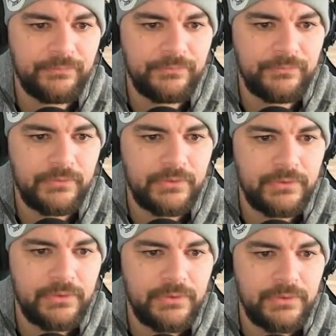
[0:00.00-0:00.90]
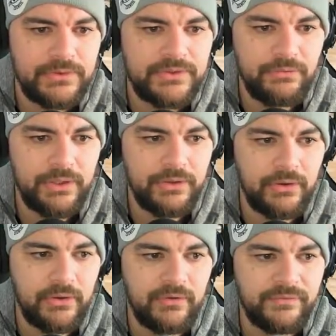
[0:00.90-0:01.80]
Both prospects Screen
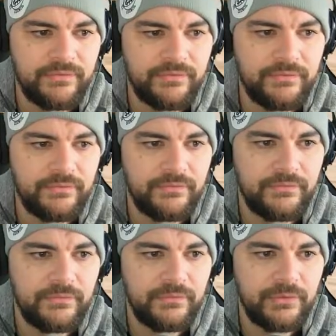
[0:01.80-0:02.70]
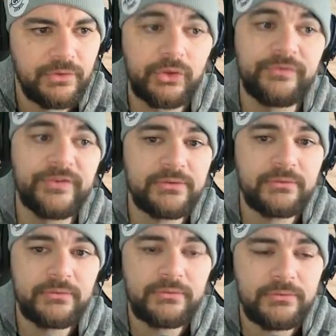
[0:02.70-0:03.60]
off. strong tonight. Good vision.
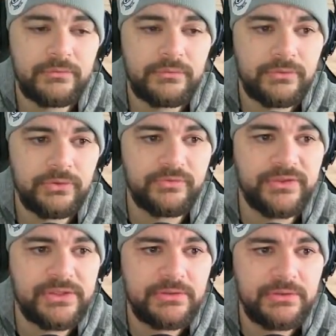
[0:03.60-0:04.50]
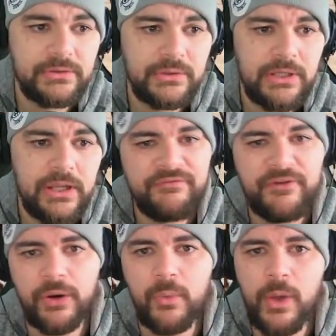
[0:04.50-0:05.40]
Good vision.
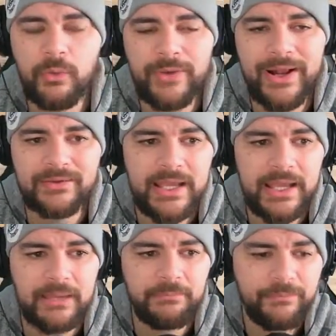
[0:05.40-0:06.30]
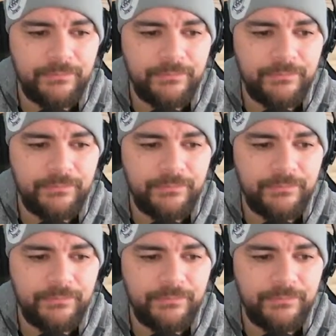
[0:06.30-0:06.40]
Very well-rounded game.